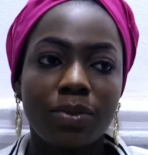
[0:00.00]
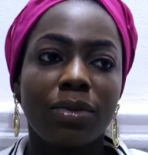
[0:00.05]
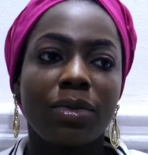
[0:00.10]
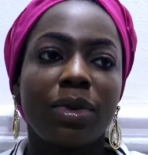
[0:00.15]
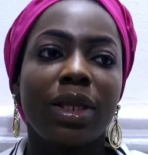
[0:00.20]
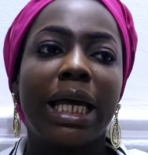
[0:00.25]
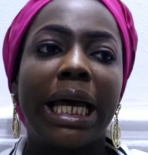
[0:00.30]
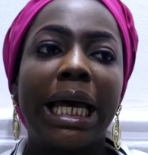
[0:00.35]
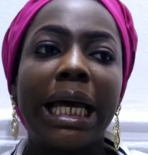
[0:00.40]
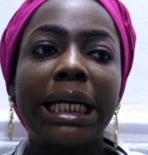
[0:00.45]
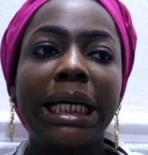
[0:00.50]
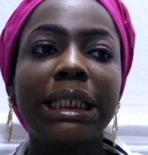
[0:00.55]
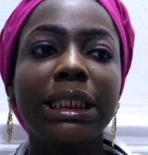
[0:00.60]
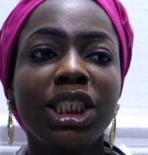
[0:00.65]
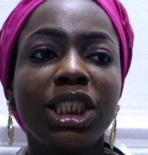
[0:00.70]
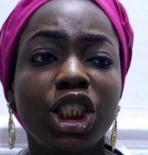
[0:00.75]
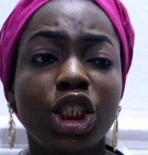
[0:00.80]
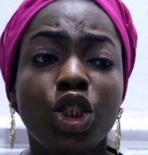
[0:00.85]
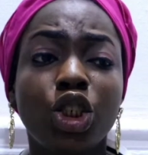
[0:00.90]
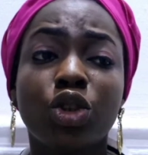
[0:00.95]
Then
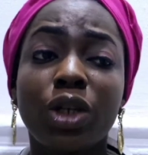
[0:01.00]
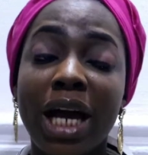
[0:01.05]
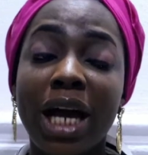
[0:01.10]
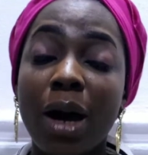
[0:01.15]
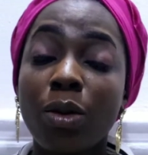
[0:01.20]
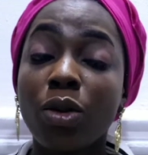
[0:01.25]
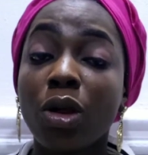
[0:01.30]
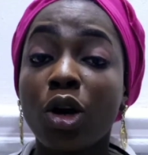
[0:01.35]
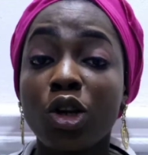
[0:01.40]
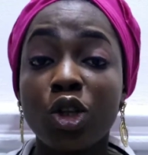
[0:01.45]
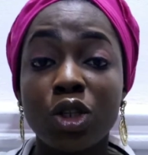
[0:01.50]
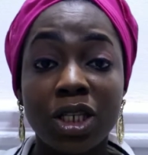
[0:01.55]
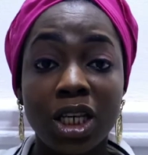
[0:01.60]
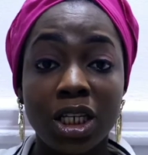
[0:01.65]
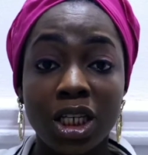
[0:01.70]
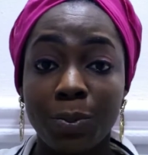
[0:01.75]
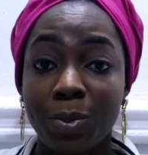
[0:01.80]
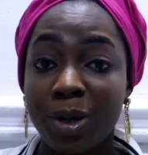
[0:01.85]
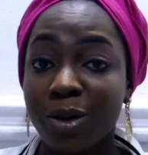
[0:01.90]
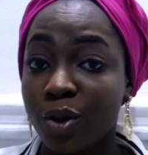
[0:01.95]
she tried. I'm not going to say
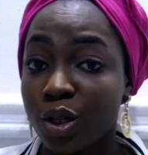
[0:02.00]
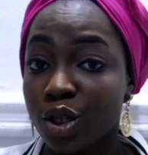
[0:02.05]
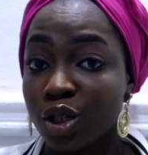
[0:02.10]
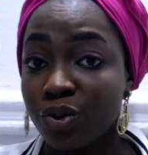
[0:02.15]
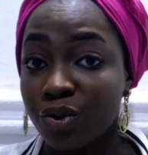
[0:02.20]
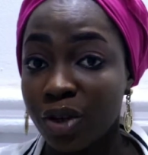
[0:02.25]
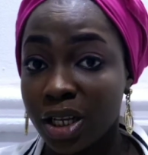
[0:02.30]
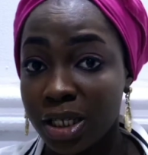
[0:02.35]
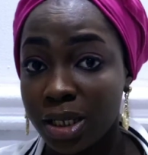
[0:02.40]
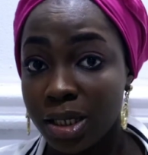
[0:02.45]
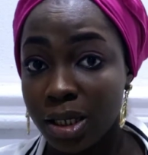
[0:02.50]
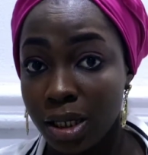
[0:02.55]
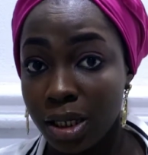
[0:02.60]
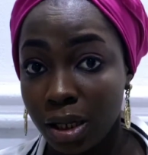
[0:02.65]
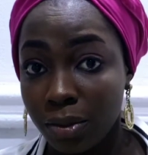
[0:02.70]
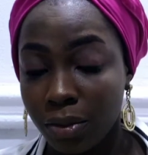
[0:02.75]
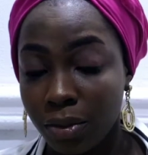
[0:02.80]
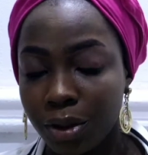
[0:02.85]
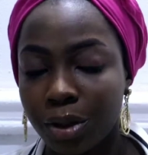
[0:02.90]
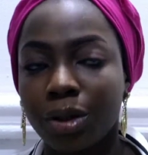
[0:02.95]
the private university
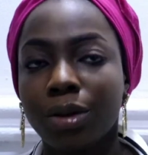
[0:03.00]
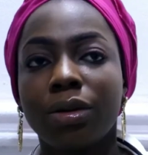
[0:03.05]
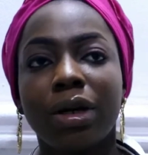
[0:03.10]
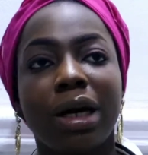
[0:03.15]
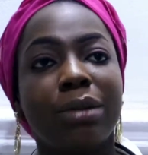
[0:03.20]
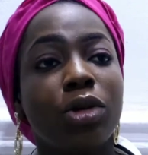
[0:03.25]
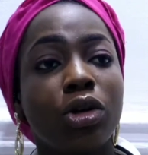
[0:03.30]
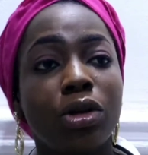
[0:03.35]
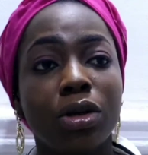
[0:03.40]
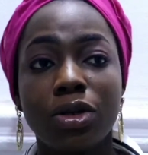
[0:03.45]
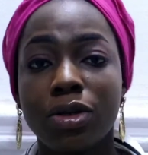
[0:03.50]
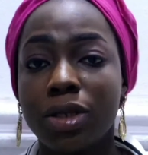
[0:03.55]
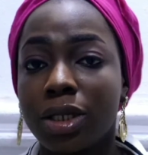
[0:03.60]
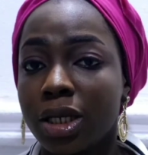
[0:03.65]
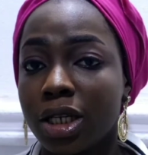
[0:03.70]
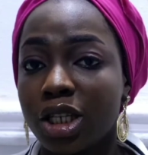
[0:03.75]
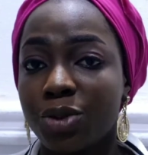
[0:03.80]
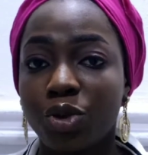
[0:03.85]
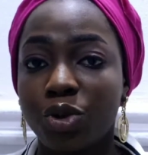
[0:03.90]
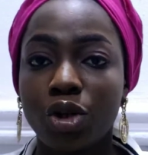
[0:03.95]
name here. I'm not going to
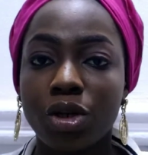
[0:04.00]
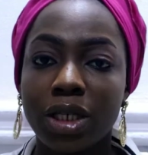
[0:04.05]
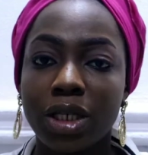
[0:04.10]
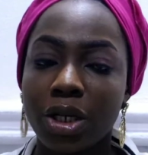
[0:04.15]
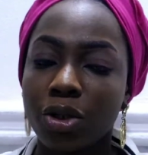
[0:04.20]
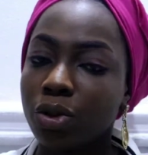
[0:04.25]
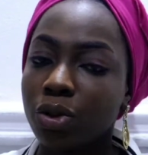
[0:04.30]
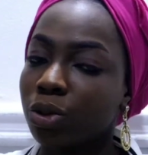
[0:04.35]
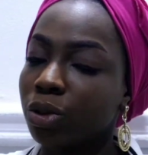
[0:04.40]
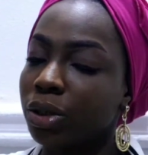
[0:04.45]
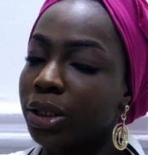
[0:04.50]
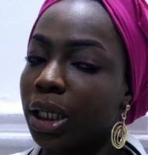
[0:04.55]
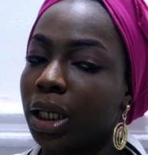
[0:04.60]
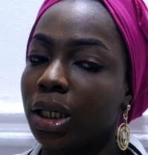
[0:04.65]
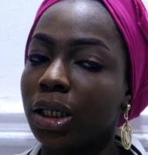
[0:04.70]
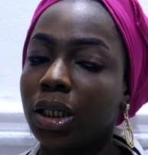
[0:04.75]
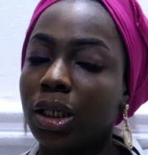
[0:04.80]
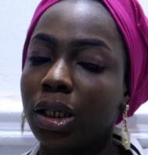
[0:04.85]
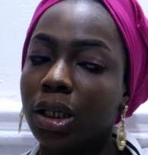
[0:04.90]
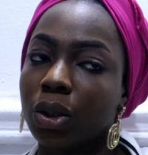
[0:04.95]
say it because I don't want
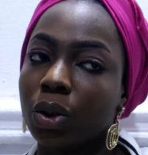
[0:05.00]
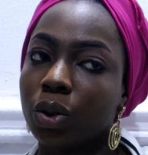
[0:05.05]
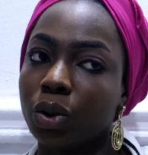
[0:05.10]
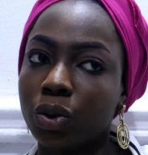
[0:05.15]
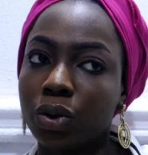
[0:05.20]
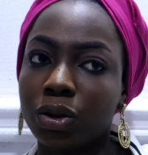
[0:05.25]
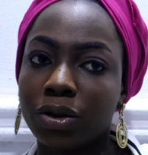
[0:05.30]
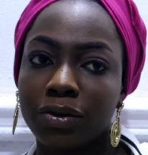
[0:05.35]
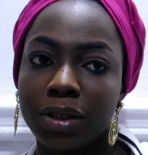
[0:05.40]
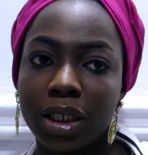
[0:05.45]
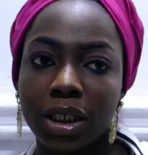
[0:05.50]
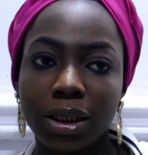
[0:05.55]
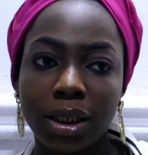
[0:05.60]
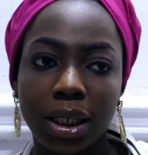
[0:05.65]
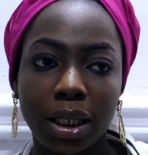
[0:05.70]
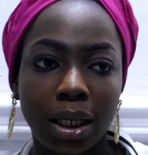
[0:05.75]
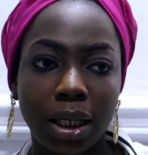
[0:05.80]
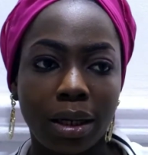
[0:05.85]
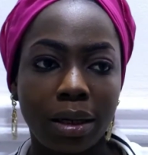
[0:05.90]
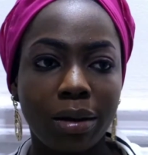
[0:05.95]
any
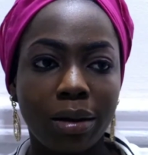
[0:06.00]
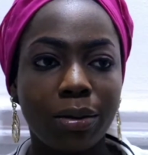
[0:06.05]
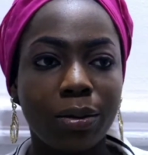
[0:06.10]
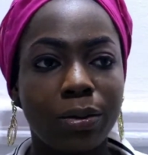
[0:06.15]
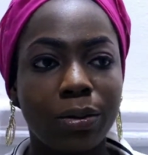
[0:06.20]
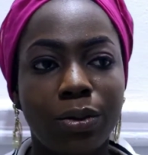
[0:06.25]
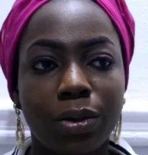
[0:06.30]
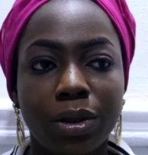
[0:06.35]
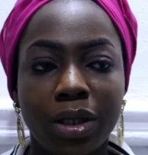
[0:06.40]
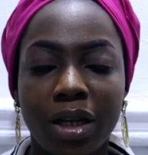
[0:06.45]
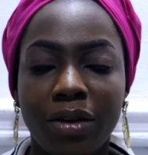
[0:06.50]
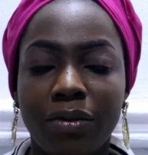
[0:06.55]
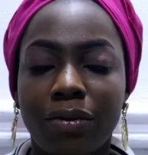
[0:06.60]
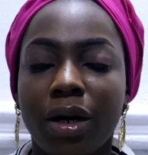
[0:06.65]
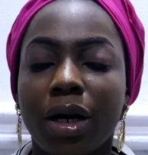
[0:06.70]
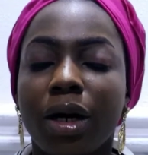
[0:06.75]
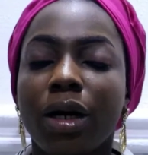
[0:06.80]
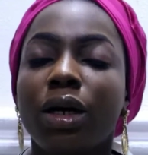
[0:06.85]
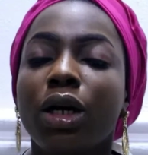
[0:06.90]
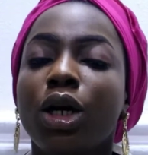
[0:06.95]
controversial
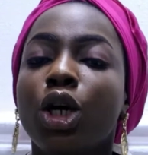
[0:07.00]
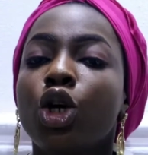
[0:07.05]
whatever.